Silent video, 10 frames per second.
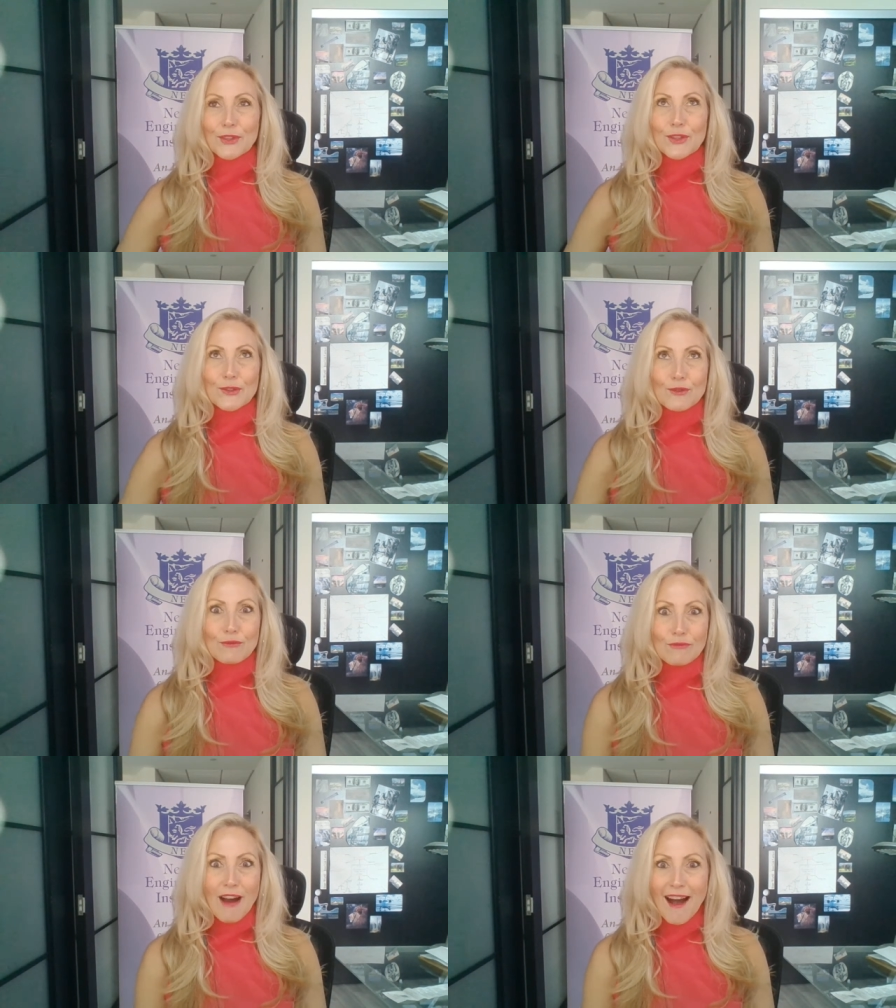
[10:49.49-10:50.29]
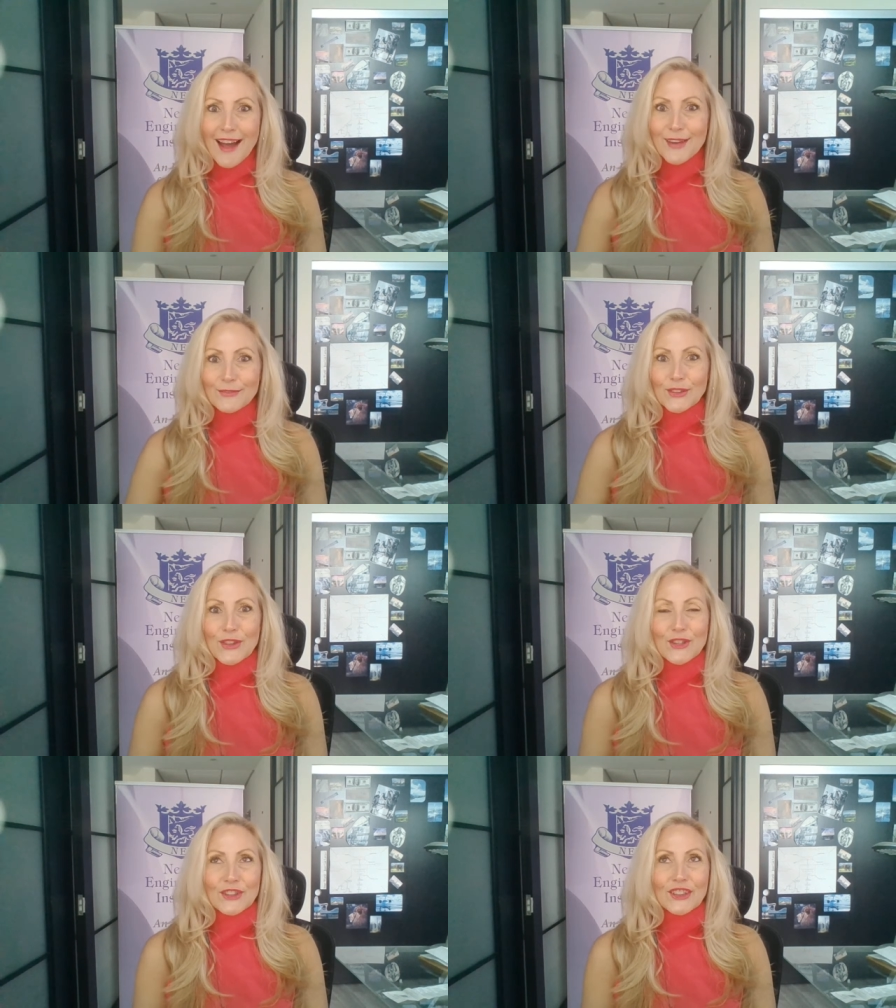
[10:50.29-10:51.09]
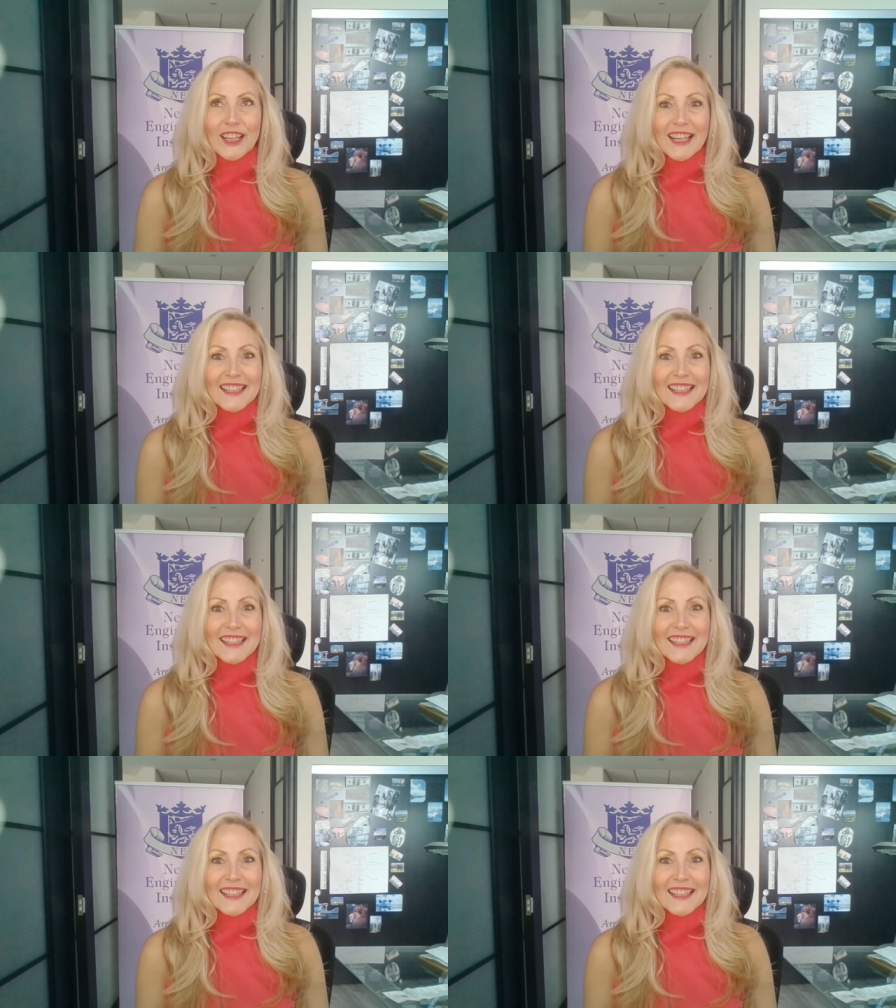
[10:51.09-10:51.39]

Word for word: with your drive, with your